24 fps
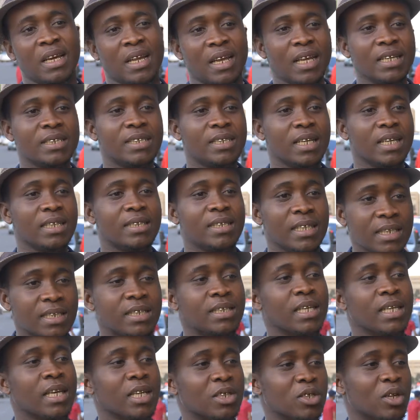let's say,
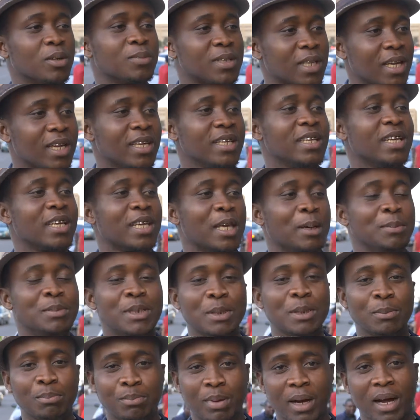6 years of staying in
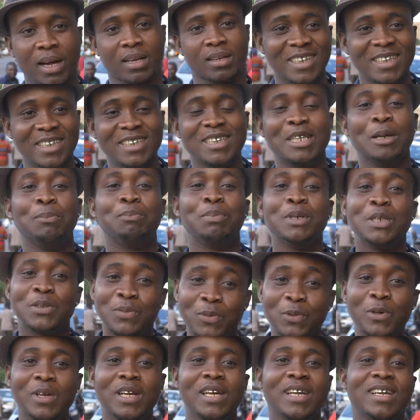Kempton Park. It's a
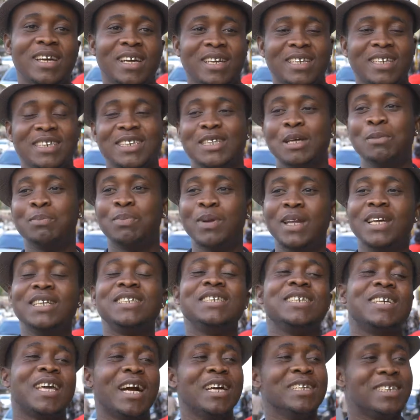peaceful area. It's the place
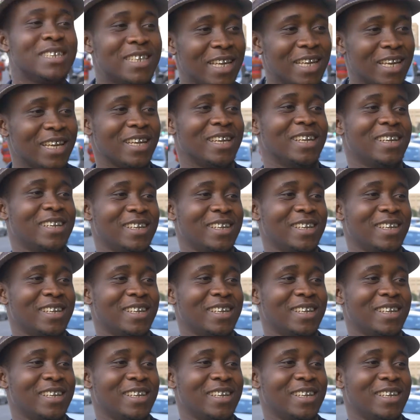you can stay.